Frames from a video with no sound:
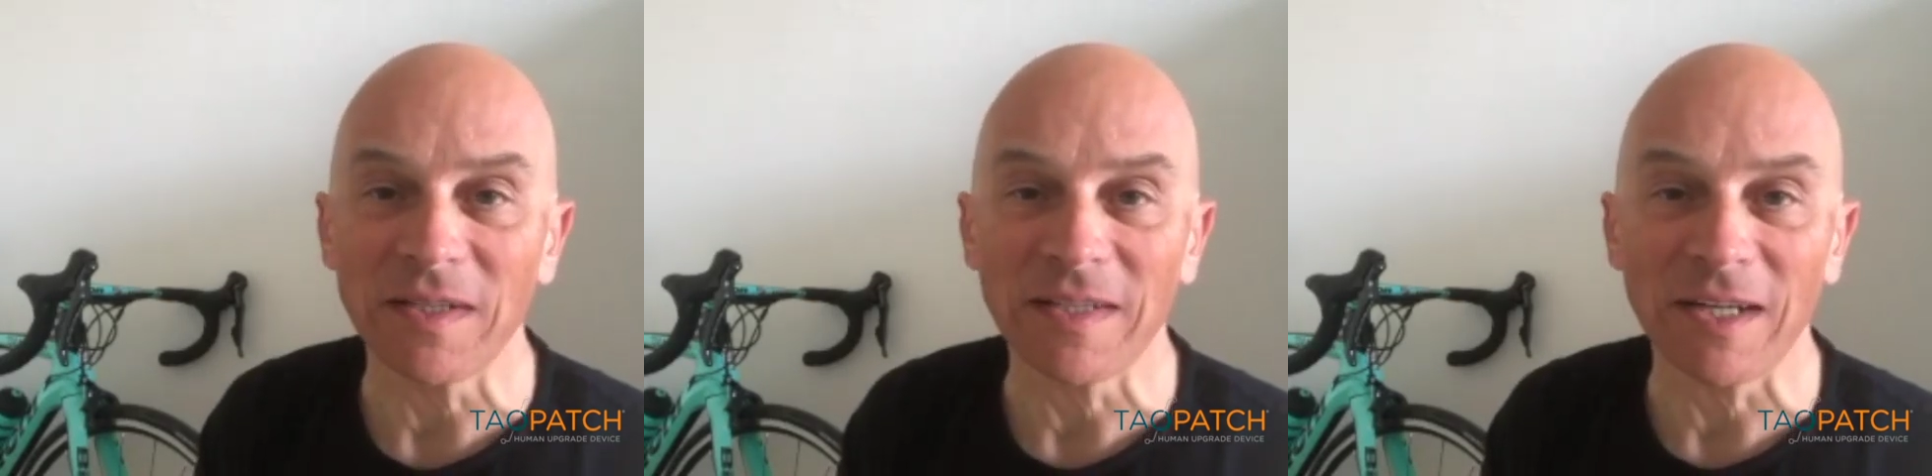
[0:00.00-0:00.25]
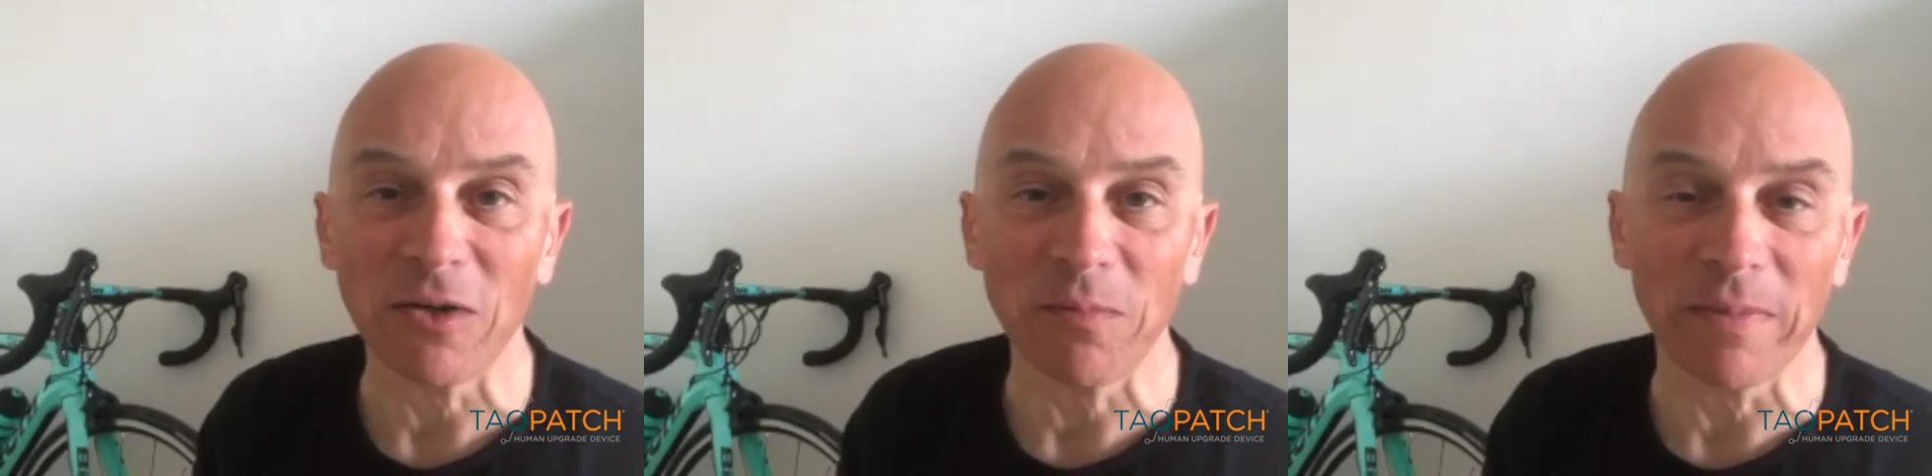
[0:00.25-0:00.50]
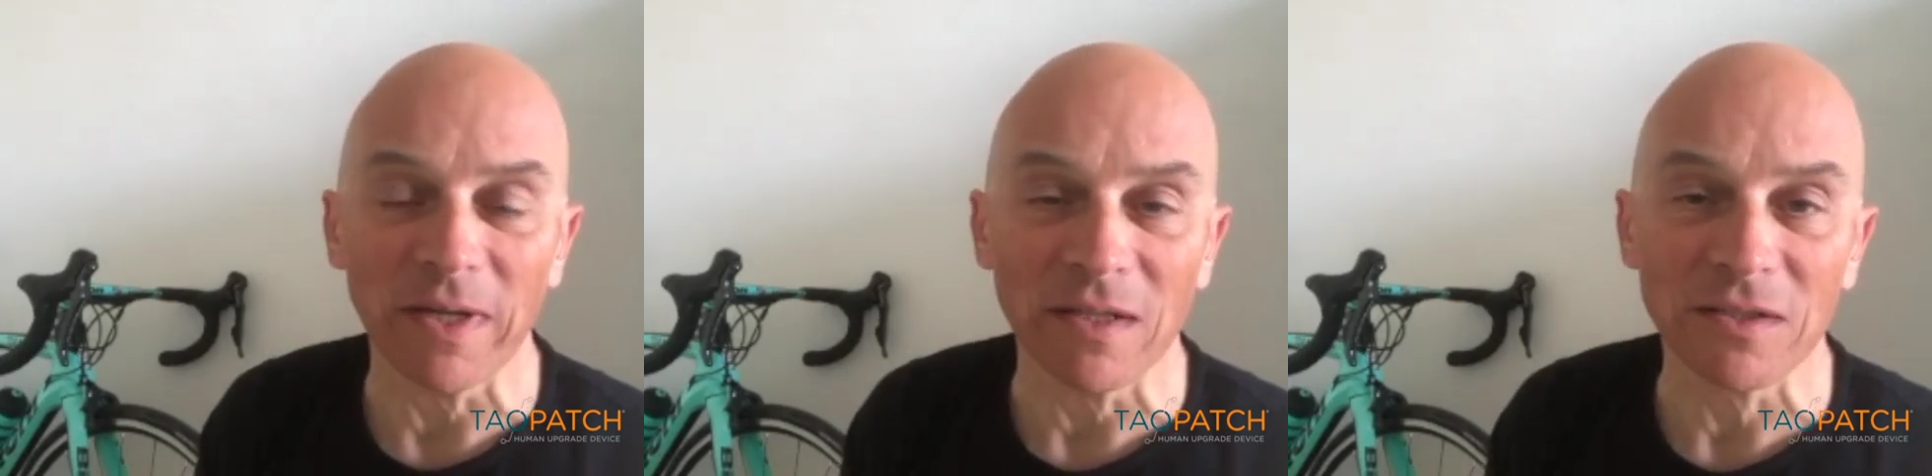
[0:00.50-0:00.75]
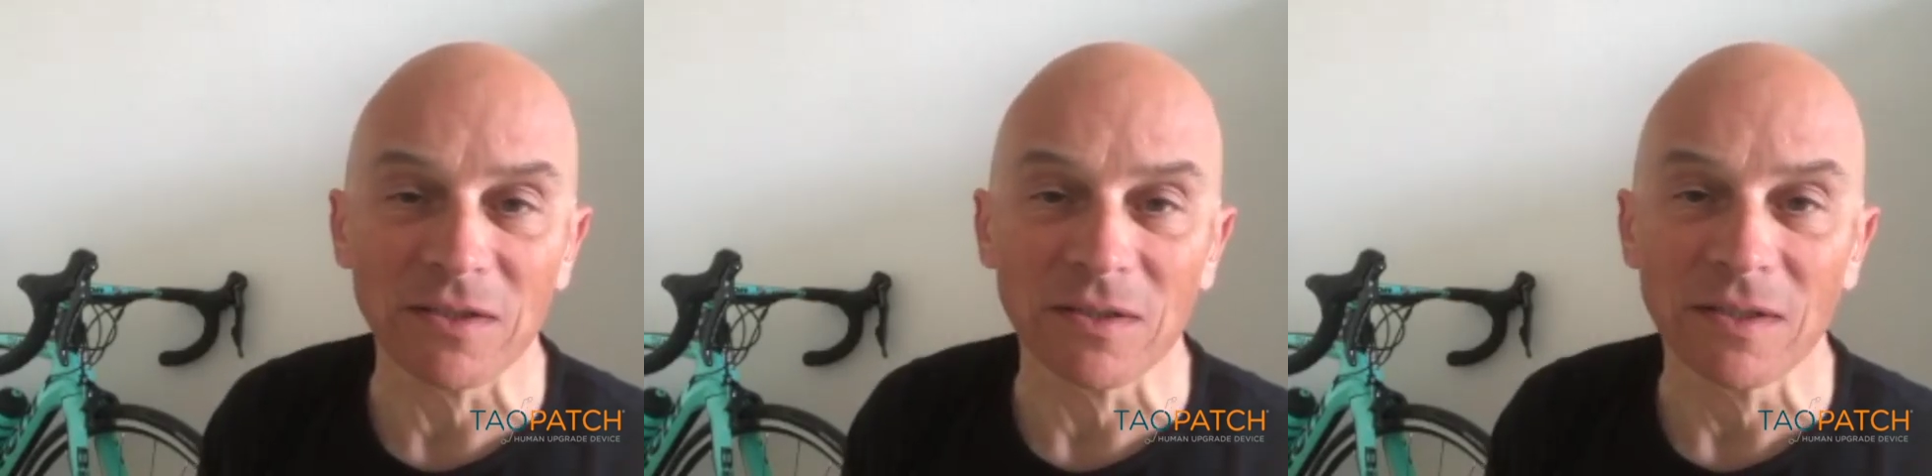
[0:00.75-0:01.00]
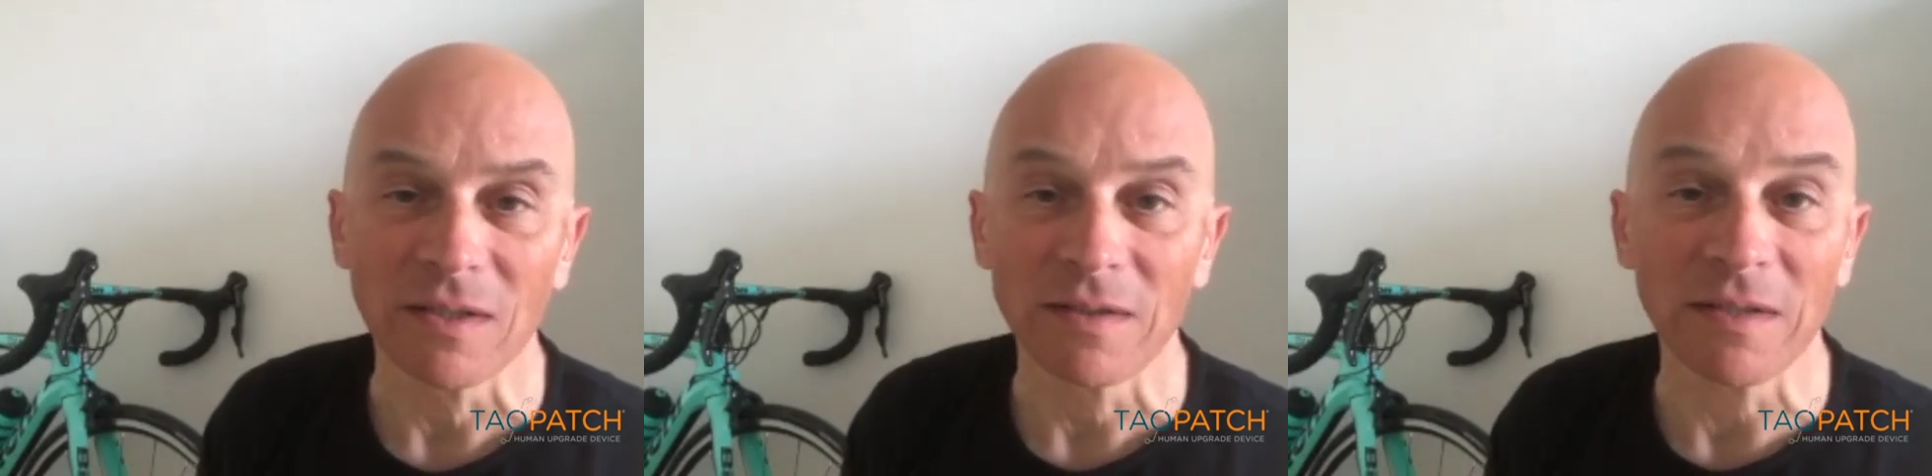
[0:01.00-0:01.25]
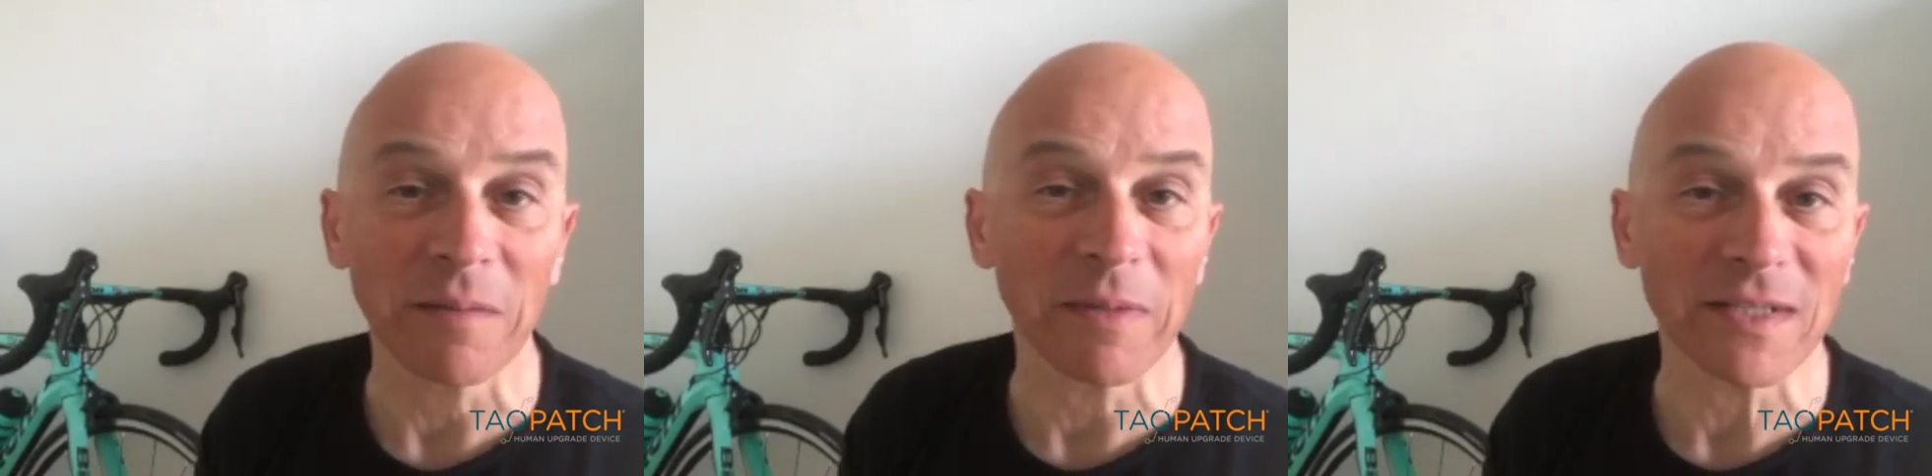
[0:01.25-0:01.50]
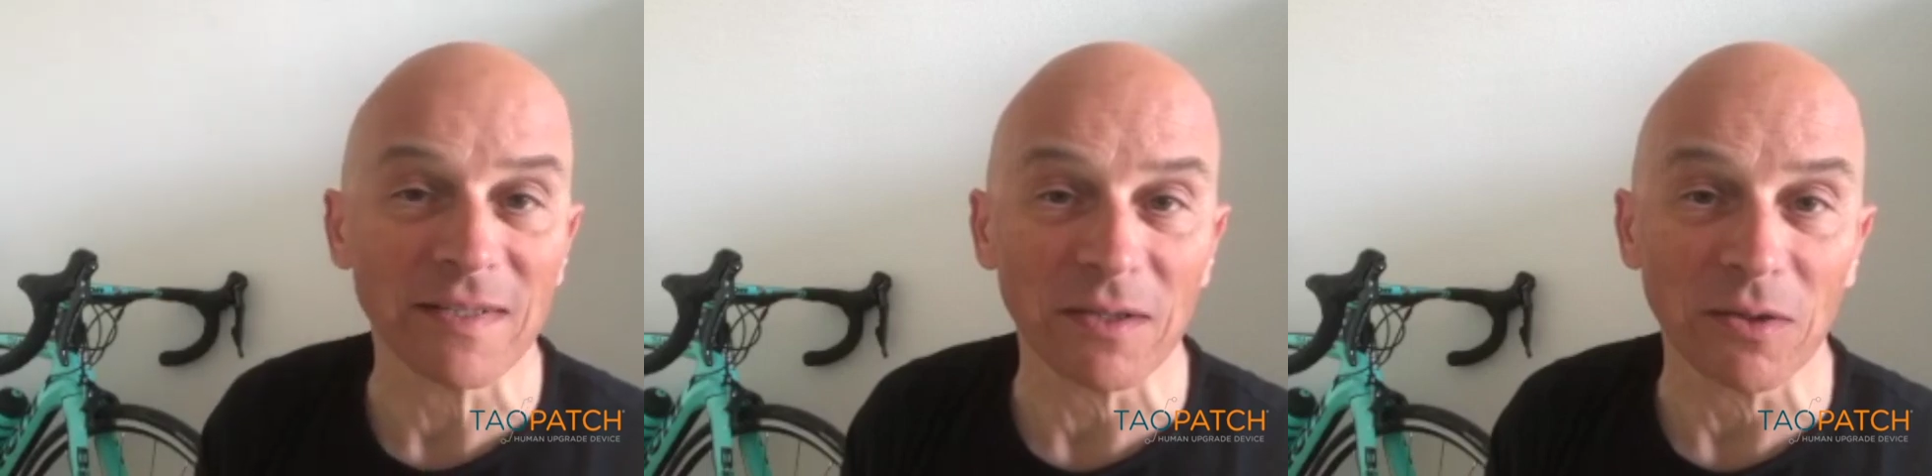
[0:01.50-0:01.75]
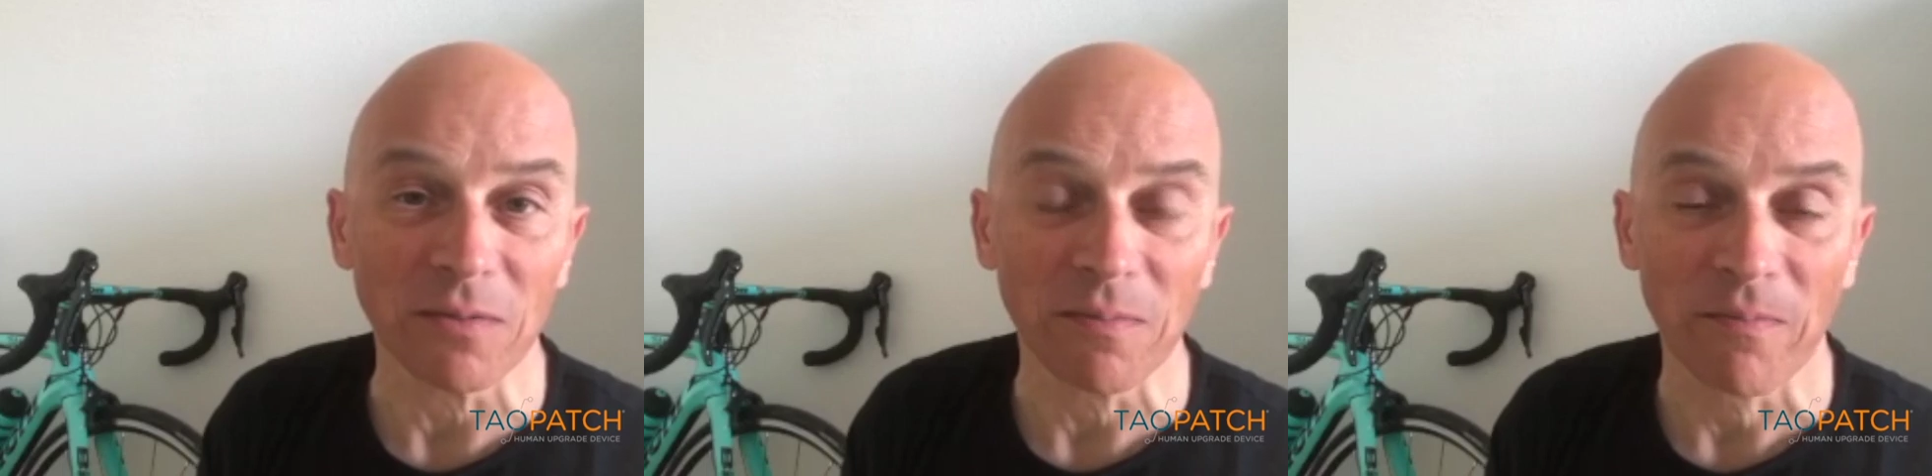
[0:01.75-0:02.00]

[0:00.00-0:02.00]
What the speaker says: Taopatch 3 months ago.